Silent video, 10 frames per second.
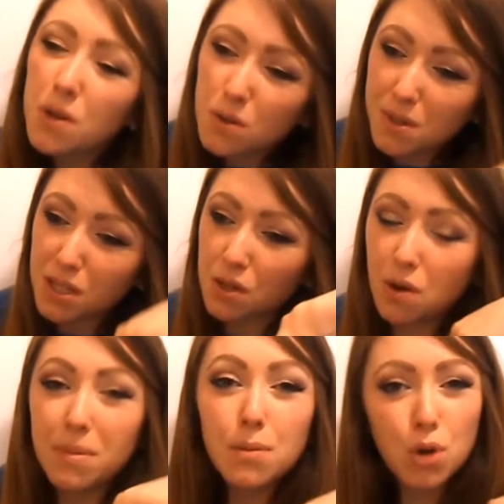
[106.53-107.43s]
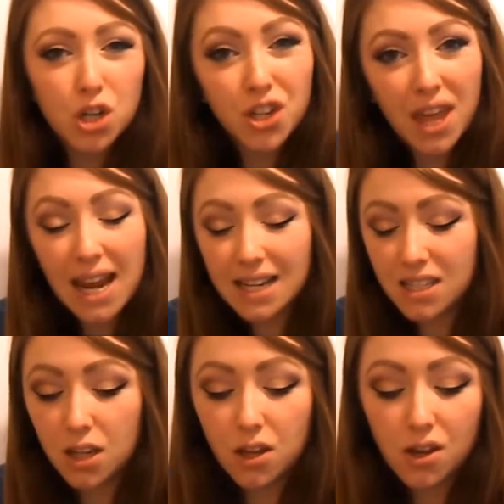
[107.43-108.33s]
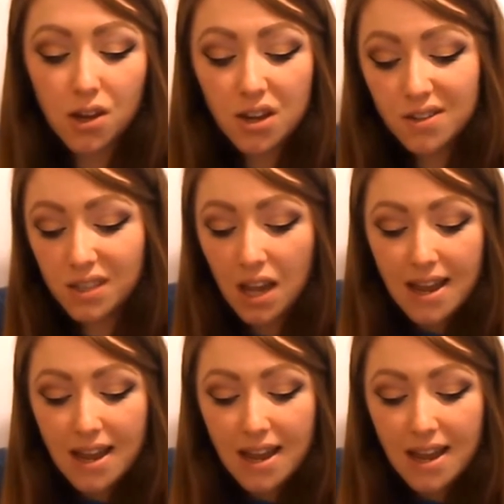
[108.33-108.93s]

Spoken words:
those wee scrubby brush things that you use,